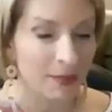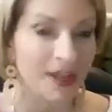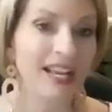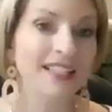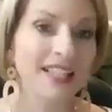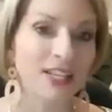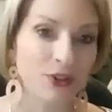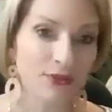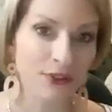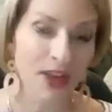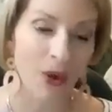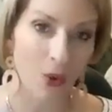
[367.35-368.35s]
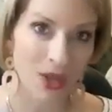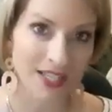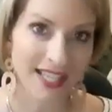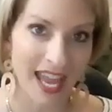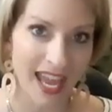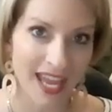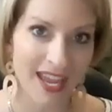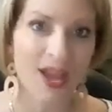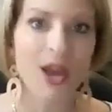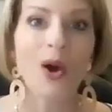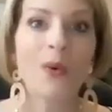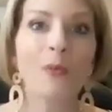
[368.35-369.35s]
I mean, I guess they do for that one day,
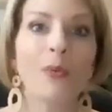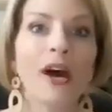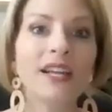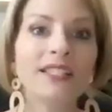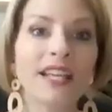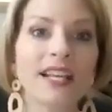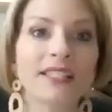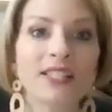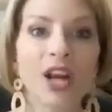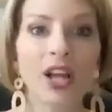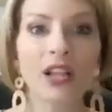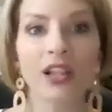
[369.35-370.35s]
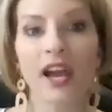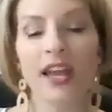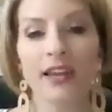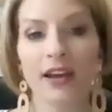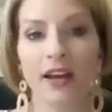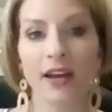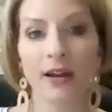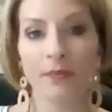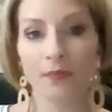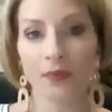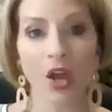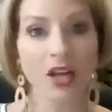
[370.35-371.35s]
but it's not like
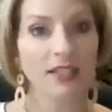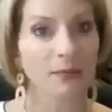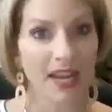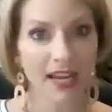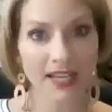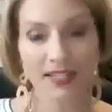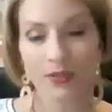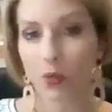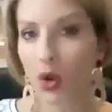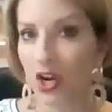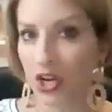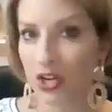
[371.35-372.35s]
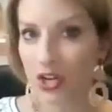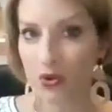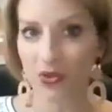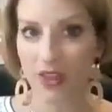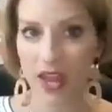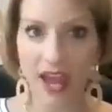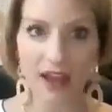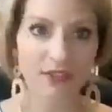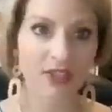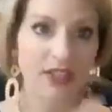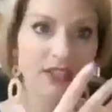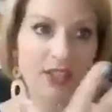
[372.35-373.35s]
cosmetics where they
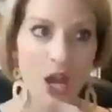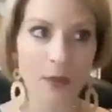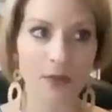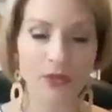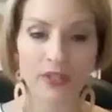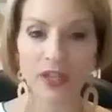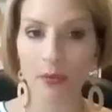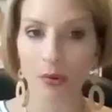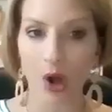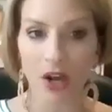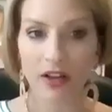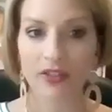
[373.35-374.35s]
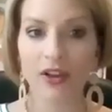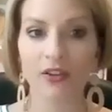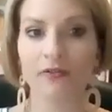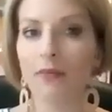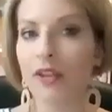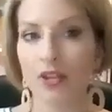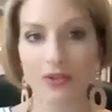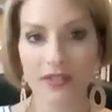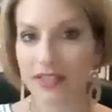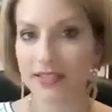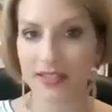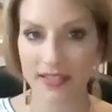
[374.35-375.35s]
have to stop using a product they've been
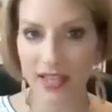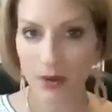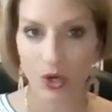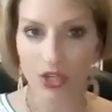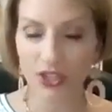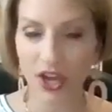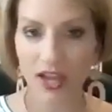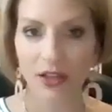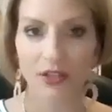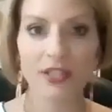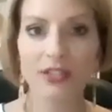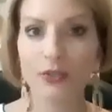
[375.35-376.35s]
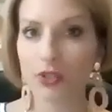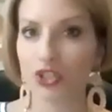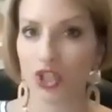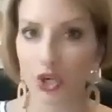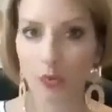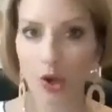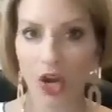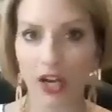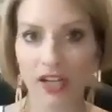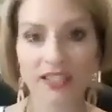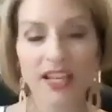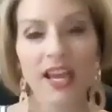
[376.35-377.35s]
using since they were a child and switch to your
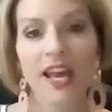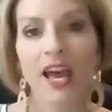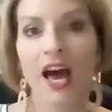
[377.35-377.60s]
product.